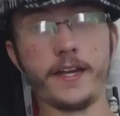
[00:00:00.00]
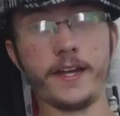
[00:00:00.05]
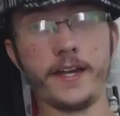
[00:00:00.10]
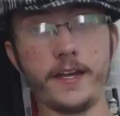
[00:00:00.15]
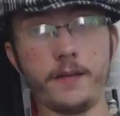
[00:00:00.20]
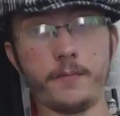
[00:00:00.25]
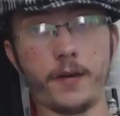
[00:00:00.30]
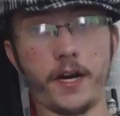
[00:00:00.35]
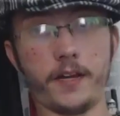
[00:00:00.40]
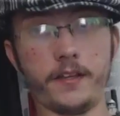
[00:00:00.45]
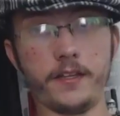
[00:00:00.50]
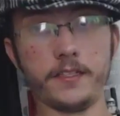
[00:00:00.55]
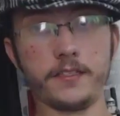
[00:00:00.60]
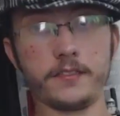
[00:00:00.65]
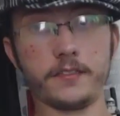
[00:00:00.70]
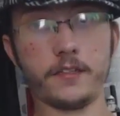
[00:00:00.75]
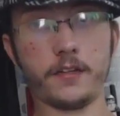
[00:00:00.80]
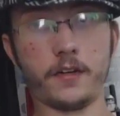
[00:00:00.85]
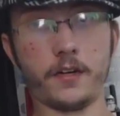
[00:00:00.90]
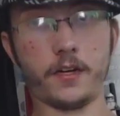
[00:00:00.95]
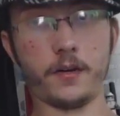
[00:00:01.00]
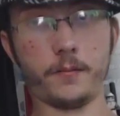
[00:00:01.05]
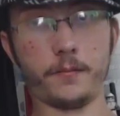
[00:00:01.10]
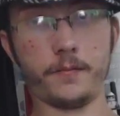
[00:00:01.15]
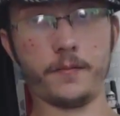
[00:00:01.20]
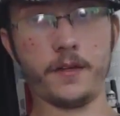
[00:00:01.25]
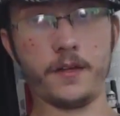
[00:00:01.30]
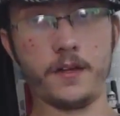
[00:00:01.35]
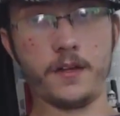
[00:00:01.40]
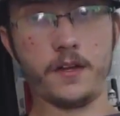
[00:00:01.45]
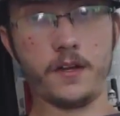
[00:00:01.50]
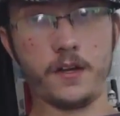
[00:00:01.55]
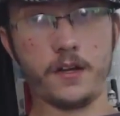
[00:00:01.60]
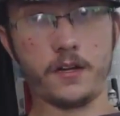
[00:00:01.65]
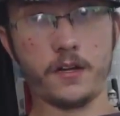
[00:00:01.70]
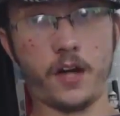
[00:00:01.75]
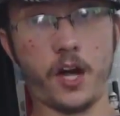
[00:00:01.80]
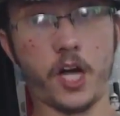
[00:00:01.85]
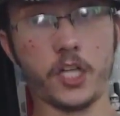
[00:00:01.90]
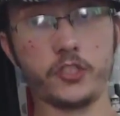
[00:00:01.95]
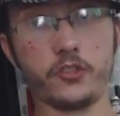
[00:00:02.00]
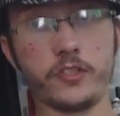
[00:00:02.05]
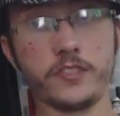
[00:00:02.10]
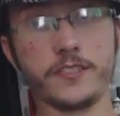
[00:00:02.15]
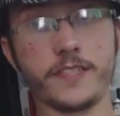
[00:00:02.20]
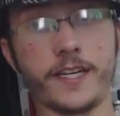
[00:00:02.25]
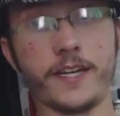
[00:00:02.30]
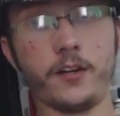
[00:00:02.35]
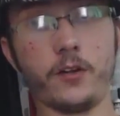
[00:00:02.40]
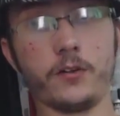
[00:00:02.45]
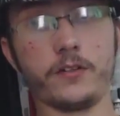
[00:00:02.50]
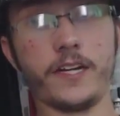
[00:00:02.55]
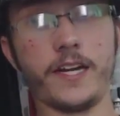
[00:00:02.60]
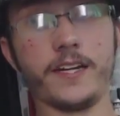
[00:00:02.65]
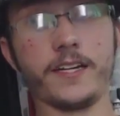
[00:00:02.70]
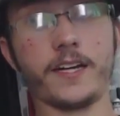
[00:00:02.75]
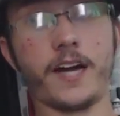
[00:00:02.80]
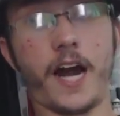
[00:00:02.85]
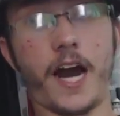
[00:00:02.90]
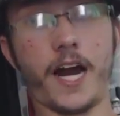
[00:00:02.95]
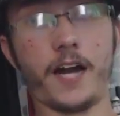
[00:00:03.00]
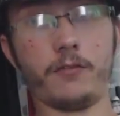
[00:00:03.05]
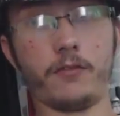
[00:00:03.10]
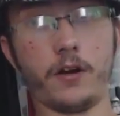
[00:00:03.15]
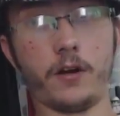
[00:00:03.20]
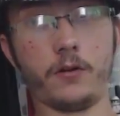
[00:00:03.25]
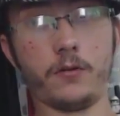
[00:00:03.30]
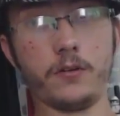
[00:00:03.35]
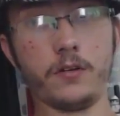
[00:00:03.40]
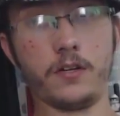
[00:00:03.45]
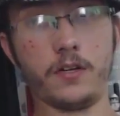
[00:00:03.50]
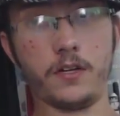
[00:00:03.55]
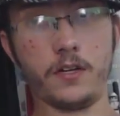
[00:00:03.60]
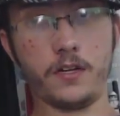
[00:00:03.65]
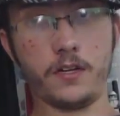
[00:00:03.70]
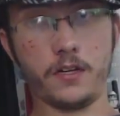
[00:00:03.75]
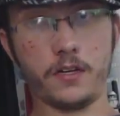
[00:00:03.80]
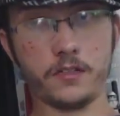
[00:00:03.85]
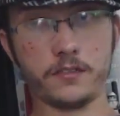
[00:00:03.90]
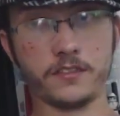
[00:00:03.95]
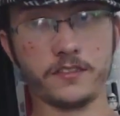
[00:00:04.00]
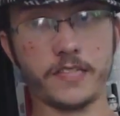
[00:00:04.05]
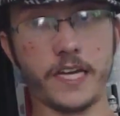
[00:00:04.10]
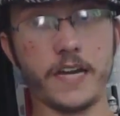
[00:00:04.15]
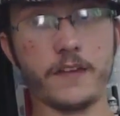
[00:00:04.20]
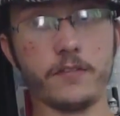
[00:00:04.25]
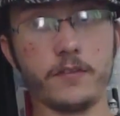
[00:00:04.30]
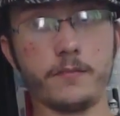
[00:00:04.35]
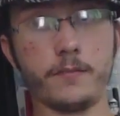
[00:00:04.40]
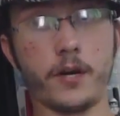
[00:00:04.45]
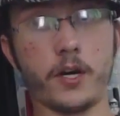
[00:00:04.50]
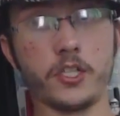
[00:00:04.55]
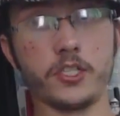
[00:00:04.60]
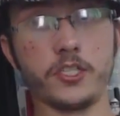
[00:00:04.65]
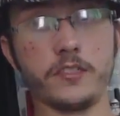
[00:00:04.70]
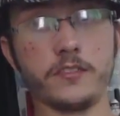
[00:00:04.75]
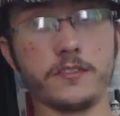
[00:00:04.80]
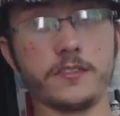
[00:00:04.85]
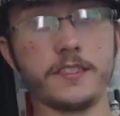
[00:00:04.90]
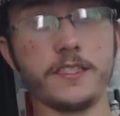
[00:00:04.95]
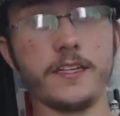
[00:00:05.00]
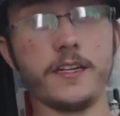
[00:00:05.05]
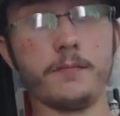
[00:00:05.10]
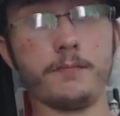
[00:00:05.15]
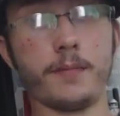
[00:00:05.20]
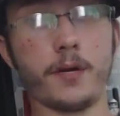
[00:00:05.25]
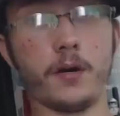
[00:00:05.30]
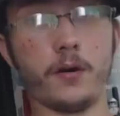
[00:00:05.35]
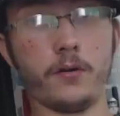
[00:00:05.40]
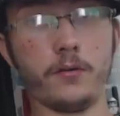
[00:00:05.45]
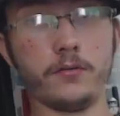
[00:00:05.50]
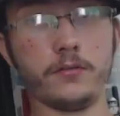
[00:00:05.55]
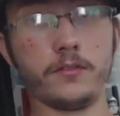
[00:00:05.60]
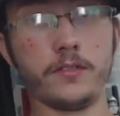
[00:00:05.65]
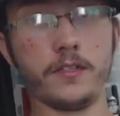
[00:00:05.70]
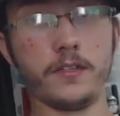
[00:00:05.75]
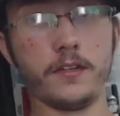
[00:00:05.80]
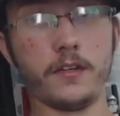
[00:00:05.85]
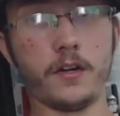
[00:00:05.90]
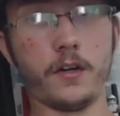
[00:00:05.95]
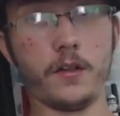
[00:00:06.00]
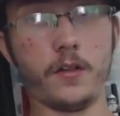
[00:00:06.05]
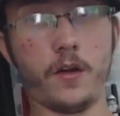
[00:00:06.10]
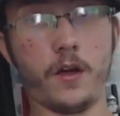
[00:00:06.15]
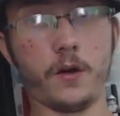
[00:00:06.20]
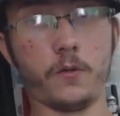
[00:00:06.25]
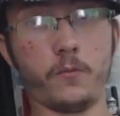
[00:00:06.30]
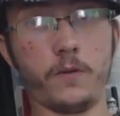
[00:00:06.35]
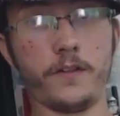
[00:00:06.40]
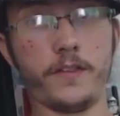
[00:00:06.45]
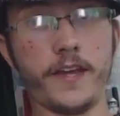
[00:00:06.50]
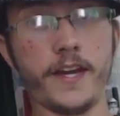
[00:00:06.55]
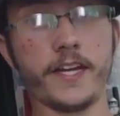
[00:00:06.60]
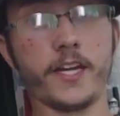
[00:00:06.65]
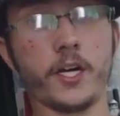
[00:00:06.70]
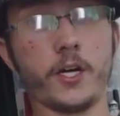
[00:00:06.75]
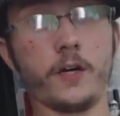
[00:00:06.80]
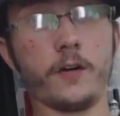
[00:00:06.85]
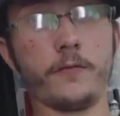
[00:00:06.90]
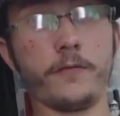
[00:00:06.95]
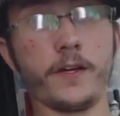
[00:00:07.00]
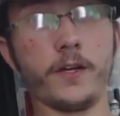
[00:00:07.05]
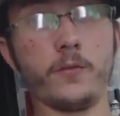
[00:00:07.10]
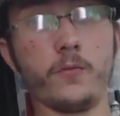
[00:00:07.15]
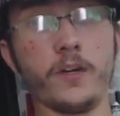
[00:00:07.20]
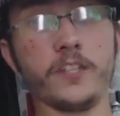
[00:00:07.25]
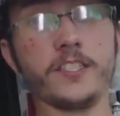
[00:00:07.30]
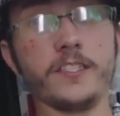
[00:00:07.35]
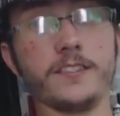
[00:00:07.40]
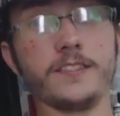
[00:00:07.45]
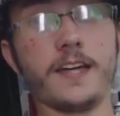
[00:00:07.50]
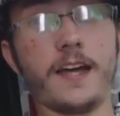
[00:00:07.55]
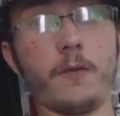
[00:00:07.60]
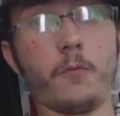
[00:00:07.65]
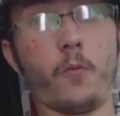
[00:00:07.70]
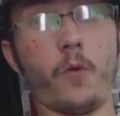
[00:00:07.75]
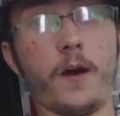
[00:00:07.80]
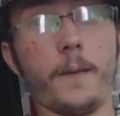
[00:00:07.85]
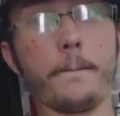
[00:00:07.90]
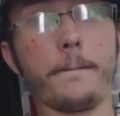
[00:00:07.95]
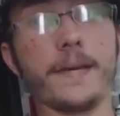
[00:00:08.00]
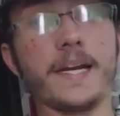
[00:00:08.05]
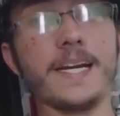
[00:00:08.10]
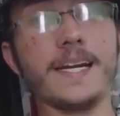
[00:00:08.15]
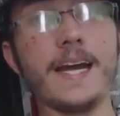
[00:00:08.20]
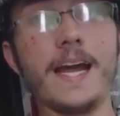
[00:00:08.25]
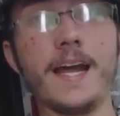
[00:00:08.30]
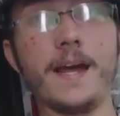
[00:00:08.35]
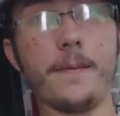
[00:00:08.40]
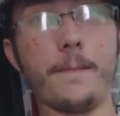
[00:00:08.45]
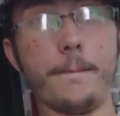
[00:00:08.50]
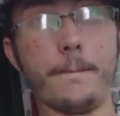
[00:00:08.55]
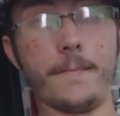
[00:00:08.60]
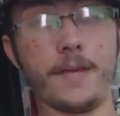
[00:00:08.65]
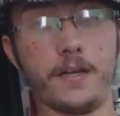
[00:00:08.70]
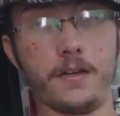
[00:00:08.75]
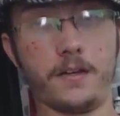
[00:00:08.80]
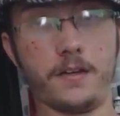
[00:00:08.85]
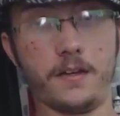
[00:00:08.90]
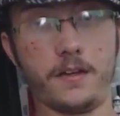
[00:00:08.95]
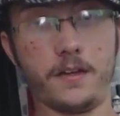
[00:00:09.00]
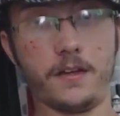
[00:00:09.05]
get hit by this. Um, hundreds killed in Cairo state of emergency imposed along with a curfew which is at 1 p.m.